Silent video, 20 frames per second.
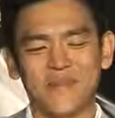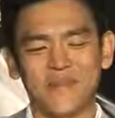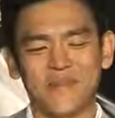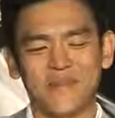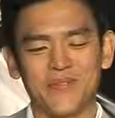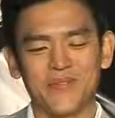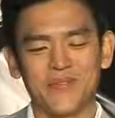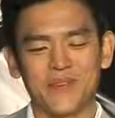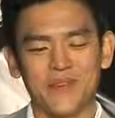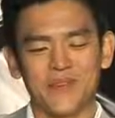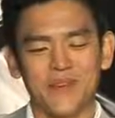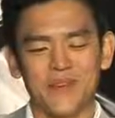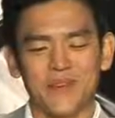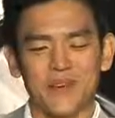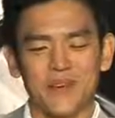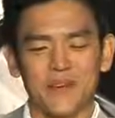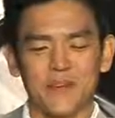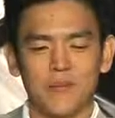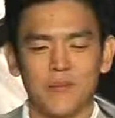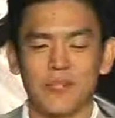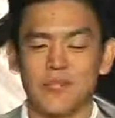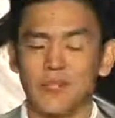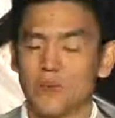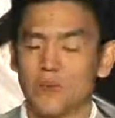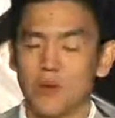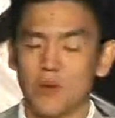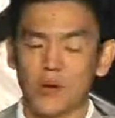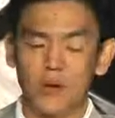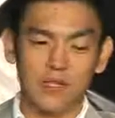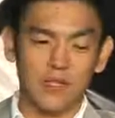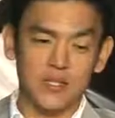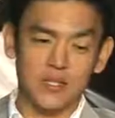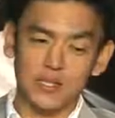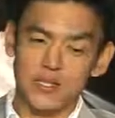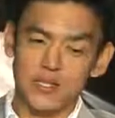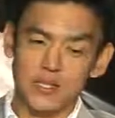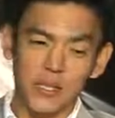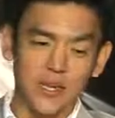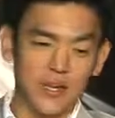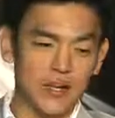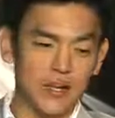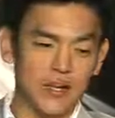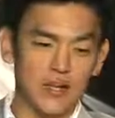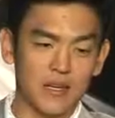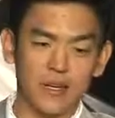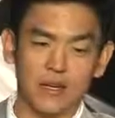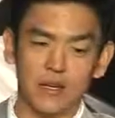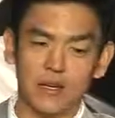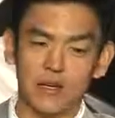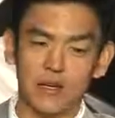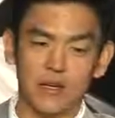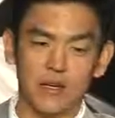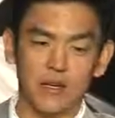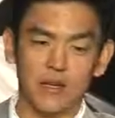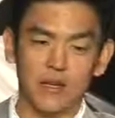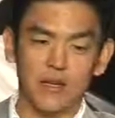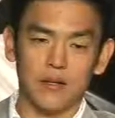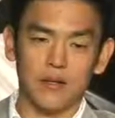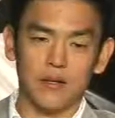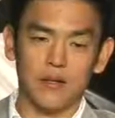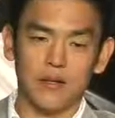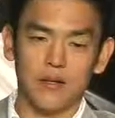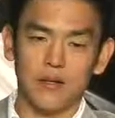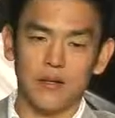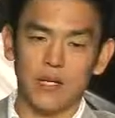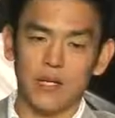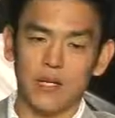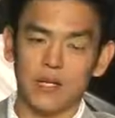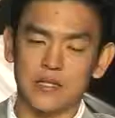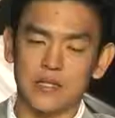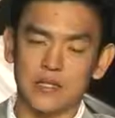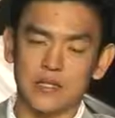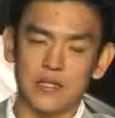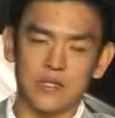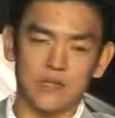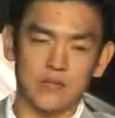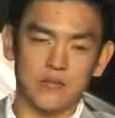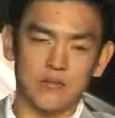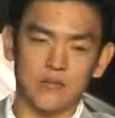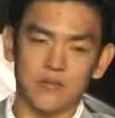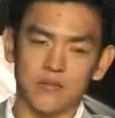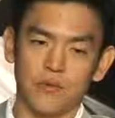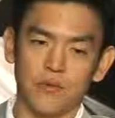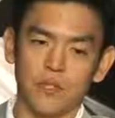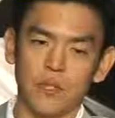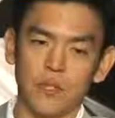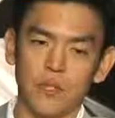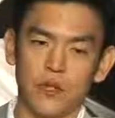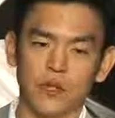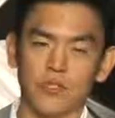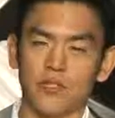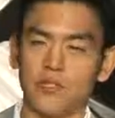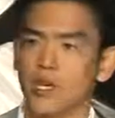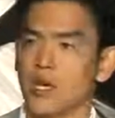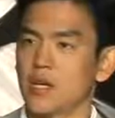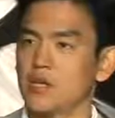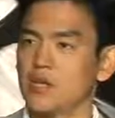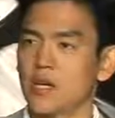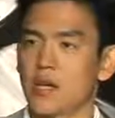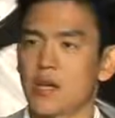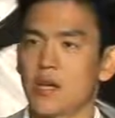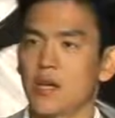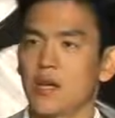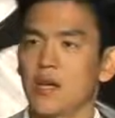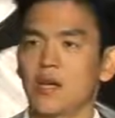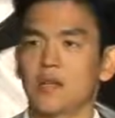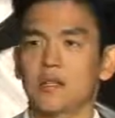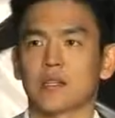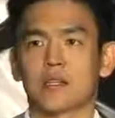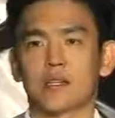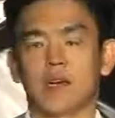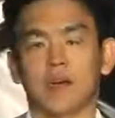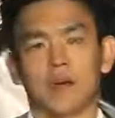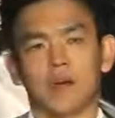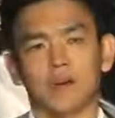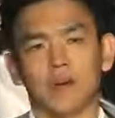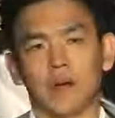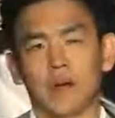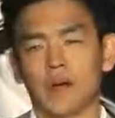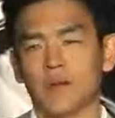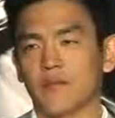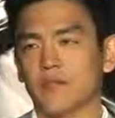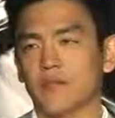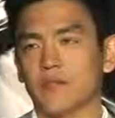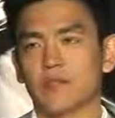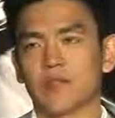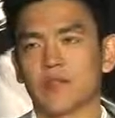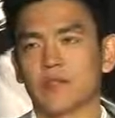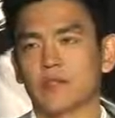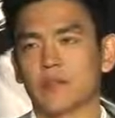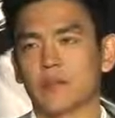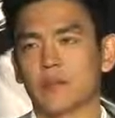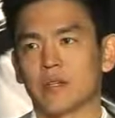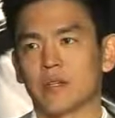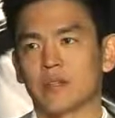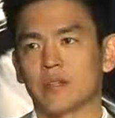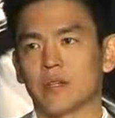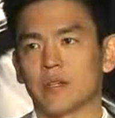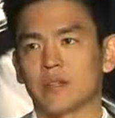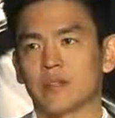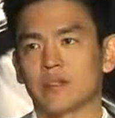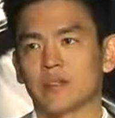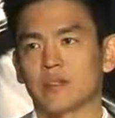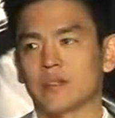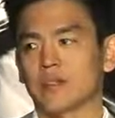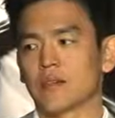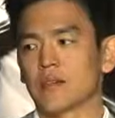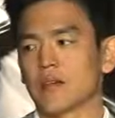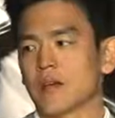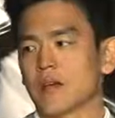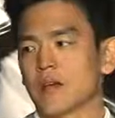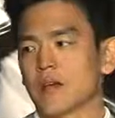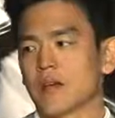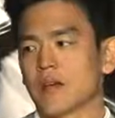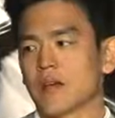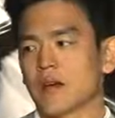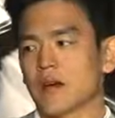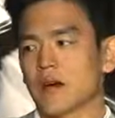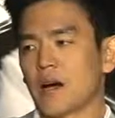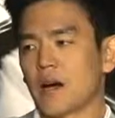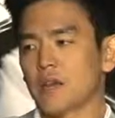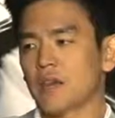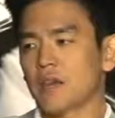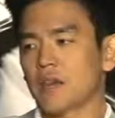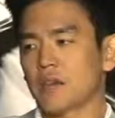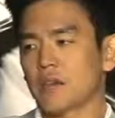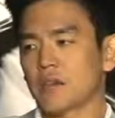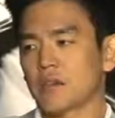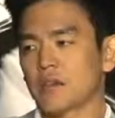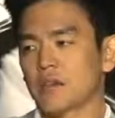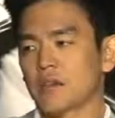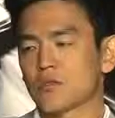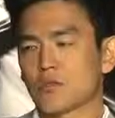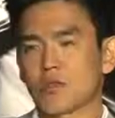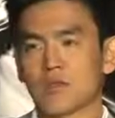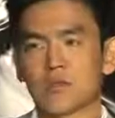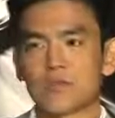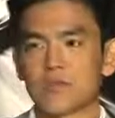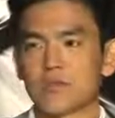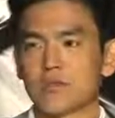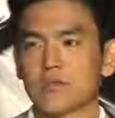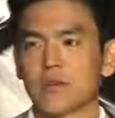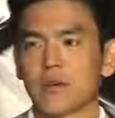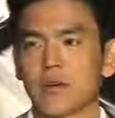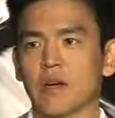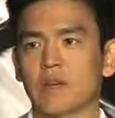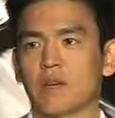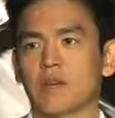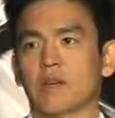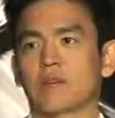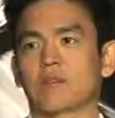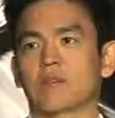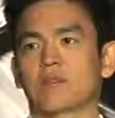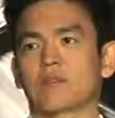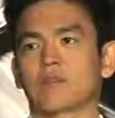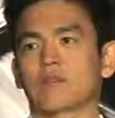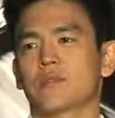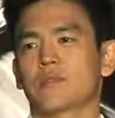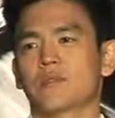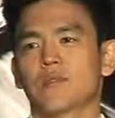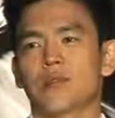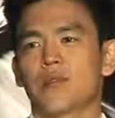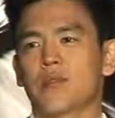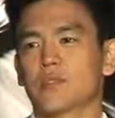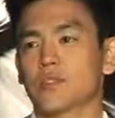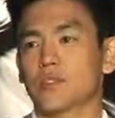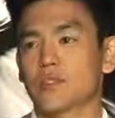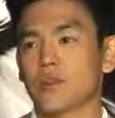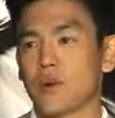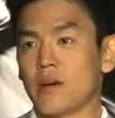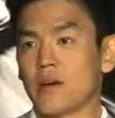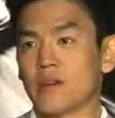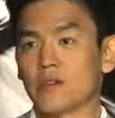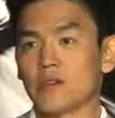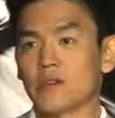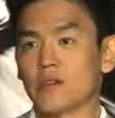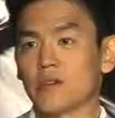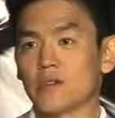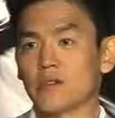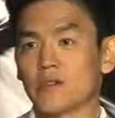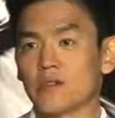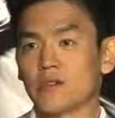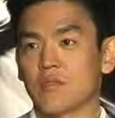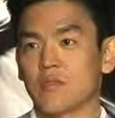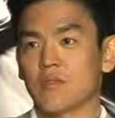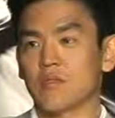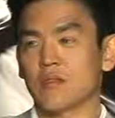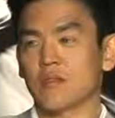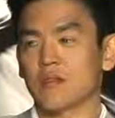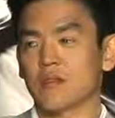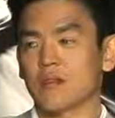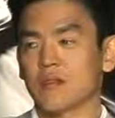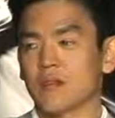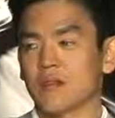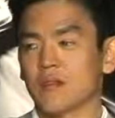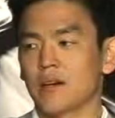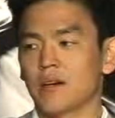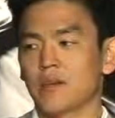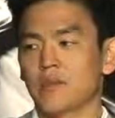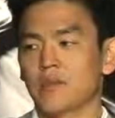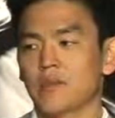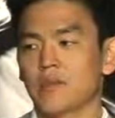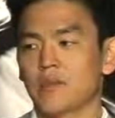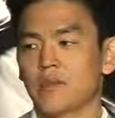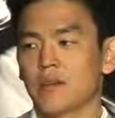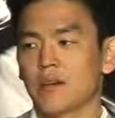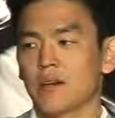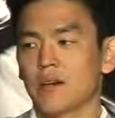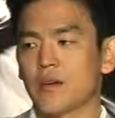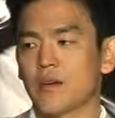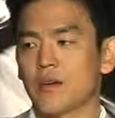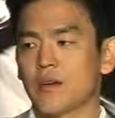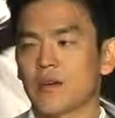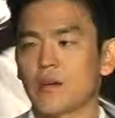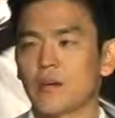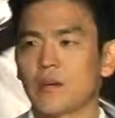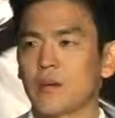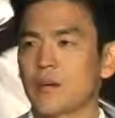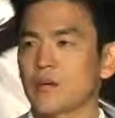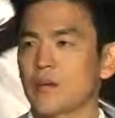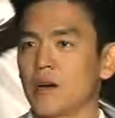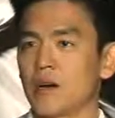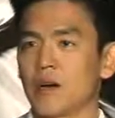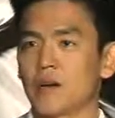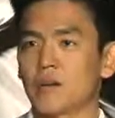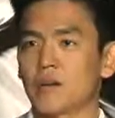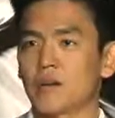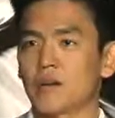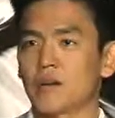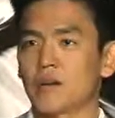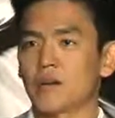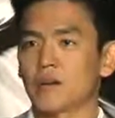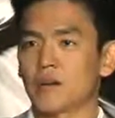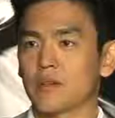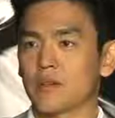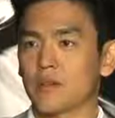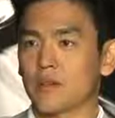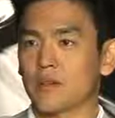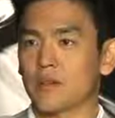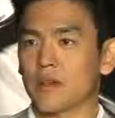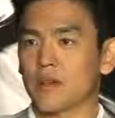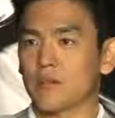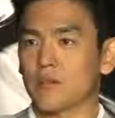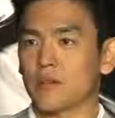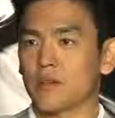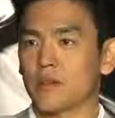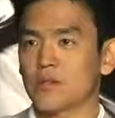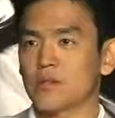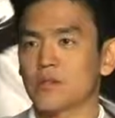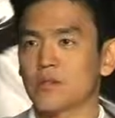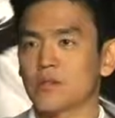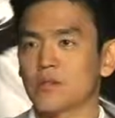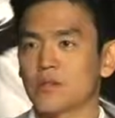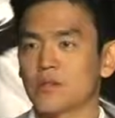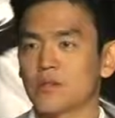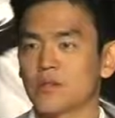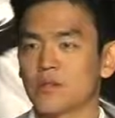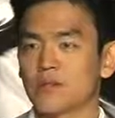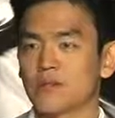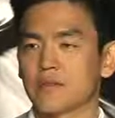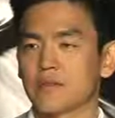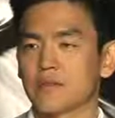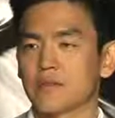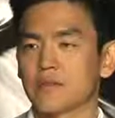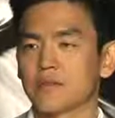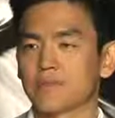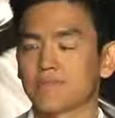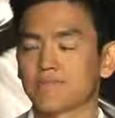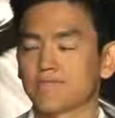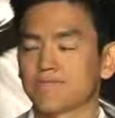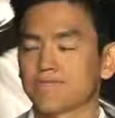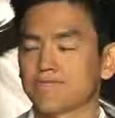and but at some point you just say, it's really on JJ, and I'm confident in his abilities, and I think the script is great, and try not to sweat it. You just feel like you're not going to be able to operate putting that kind of pressure on yourself. So